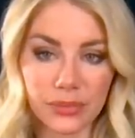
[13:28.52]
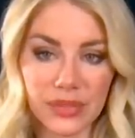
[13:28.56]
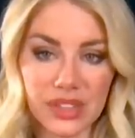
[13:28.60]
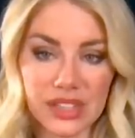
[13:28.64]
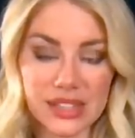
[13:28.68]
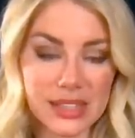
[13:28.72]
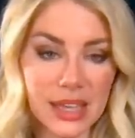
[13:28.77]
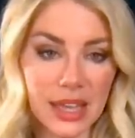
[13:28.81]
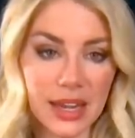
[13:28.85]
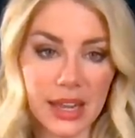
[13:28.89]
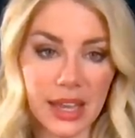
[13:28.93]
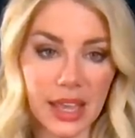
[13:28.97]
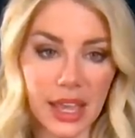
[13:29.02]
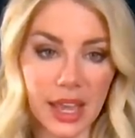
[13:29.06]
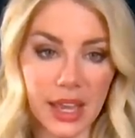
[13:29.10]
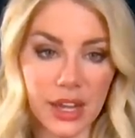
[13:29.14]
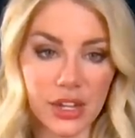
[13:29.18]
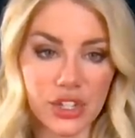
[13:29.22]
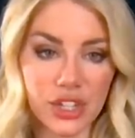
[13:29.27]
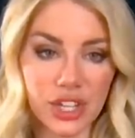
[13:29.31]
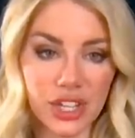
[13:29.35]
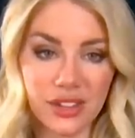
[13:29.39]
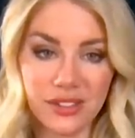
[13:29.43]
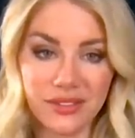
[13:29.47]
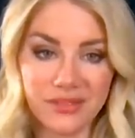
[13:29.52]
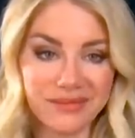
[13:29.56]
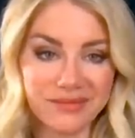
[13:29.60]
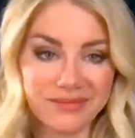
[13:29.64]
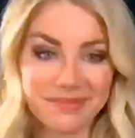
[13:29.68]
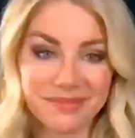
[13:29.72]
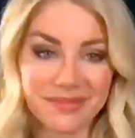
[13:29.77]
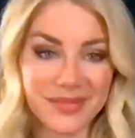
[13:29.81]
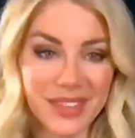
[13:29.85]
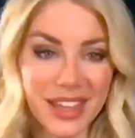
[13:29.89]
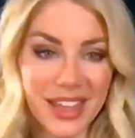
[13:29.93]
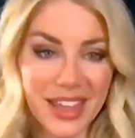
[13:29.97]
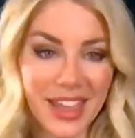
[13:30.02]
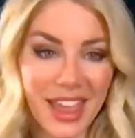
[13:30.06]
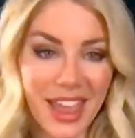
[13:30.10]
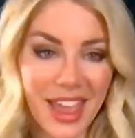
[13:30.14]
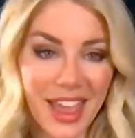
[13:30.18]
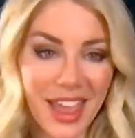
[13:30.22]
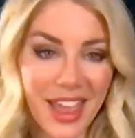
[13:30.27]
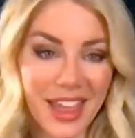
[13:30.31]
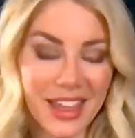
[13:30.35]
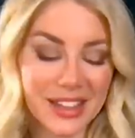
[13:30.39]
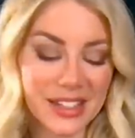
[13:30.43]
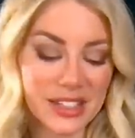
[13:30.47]
dedication
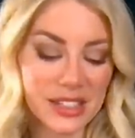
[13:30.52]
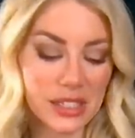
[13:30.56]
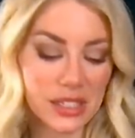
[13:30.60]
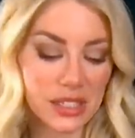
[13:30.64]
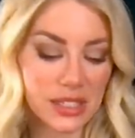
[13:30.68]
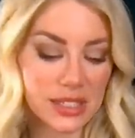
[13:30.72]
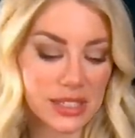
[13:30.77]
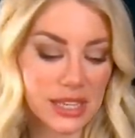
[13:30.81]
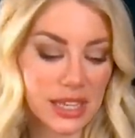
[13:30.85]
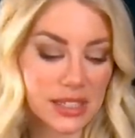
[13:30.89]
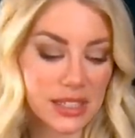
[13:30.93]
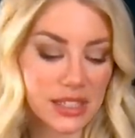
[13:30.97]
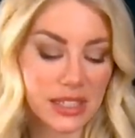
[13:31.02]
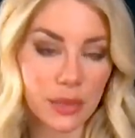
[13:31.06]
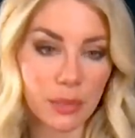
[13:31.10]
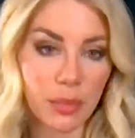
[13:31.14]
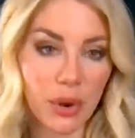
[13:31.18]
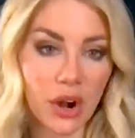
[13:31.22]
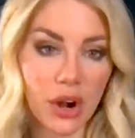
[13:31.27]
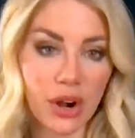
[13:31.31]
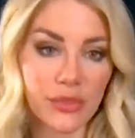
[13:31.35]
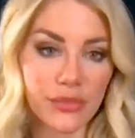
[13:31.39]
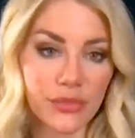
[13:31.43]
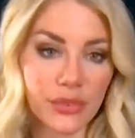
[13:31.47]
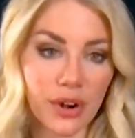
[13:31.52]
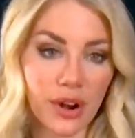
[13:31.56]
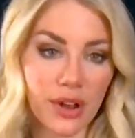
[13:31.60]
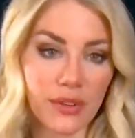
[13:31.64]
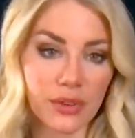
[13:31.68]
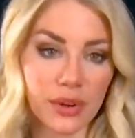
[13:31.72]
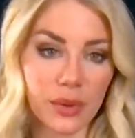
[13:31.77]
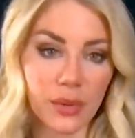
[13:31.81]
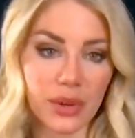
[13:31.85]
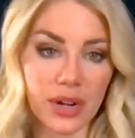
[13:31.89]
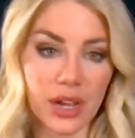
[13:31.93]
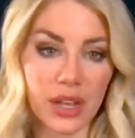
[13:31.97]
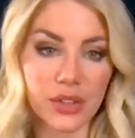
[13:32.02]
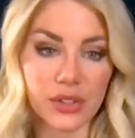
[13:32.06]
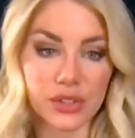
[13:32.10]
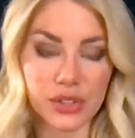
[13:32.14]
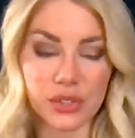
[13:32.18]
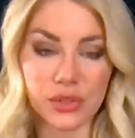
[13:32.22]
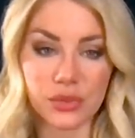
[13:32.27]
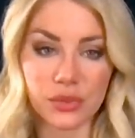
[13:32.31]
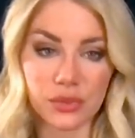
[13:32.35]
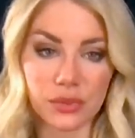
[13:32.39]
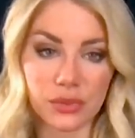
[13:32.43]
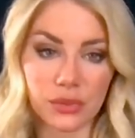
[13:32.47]
and sets the bar for everyone
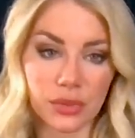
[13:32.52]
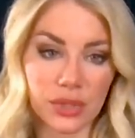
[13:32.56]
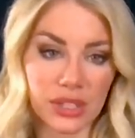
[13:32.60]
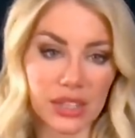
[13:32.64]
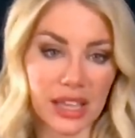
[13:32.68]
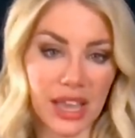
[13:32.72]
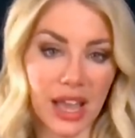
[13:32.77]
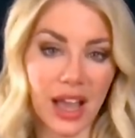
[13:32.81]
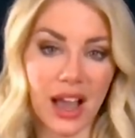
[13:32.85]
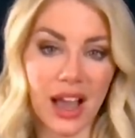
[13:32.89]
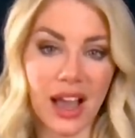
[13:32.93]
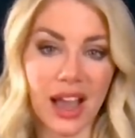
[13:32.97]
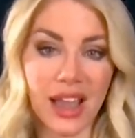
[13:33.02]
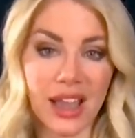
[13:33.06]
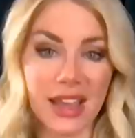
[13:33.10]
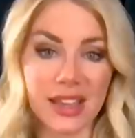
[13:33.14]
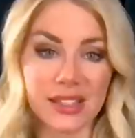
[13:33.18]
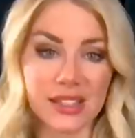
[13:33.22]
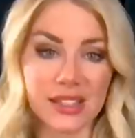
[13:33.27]
else really high.